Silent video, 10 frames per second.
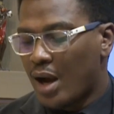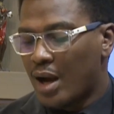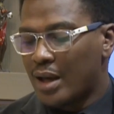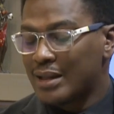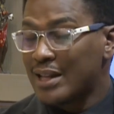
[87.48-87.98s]

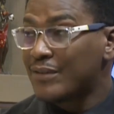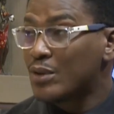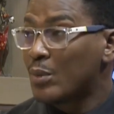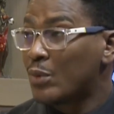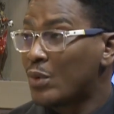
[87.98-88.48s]
uh, left
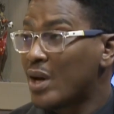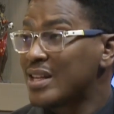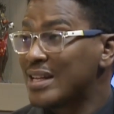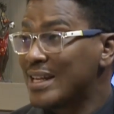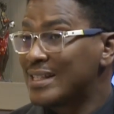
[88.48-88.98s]
home
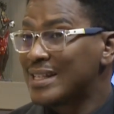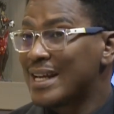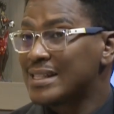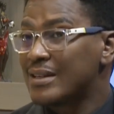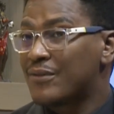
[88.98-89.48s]
rather late, and
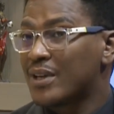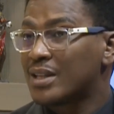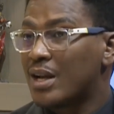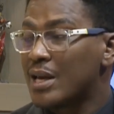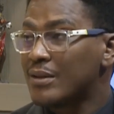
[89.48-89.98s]
that's
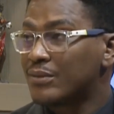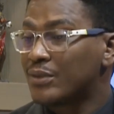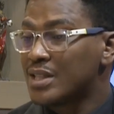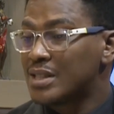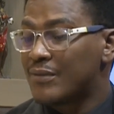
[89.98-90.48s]
affected our
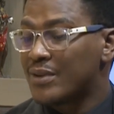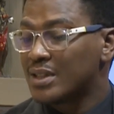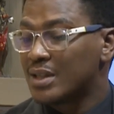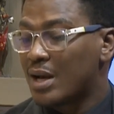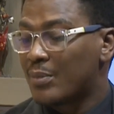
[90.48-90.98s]
influence,
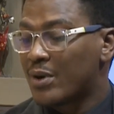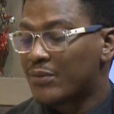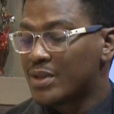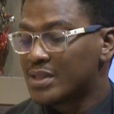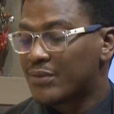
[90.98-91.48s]
affected our
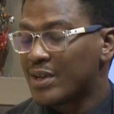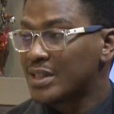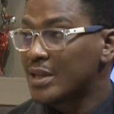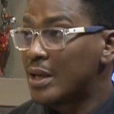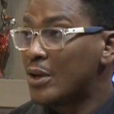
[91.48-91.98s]
preference,
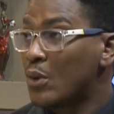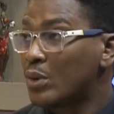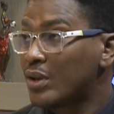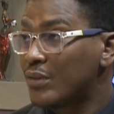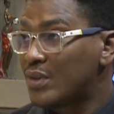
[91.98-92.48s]
affected a whole
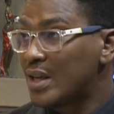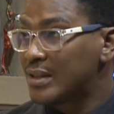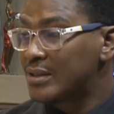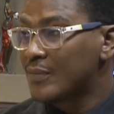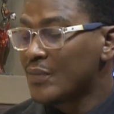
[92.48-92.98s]
lot of
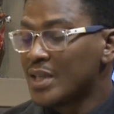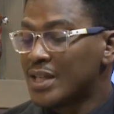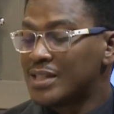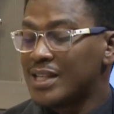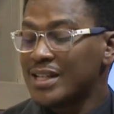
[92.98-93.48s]
things. Hmm.
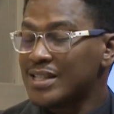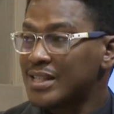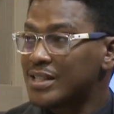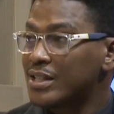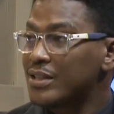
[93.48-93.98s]
Gen
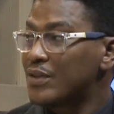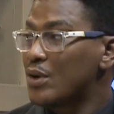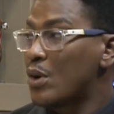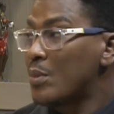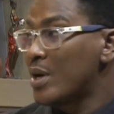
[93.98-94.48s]
Zs are
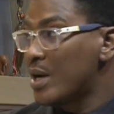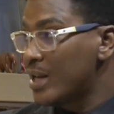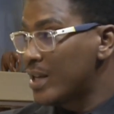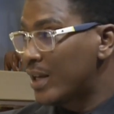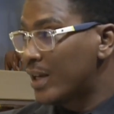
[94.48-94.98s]
leaving home
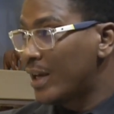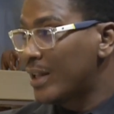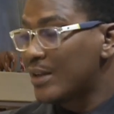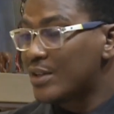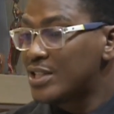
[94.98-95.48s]
earlier,
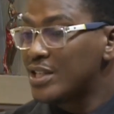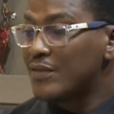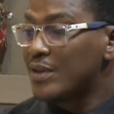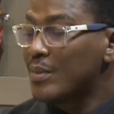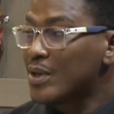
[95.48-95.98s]
and they're
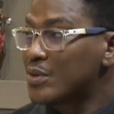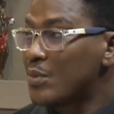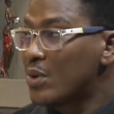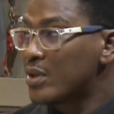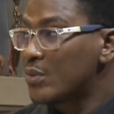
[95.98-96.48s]
achieving much
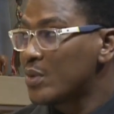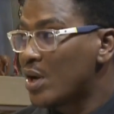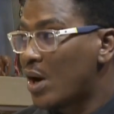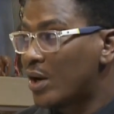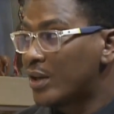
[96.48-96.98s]
more than we
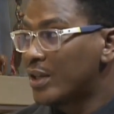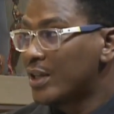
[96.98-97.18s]
are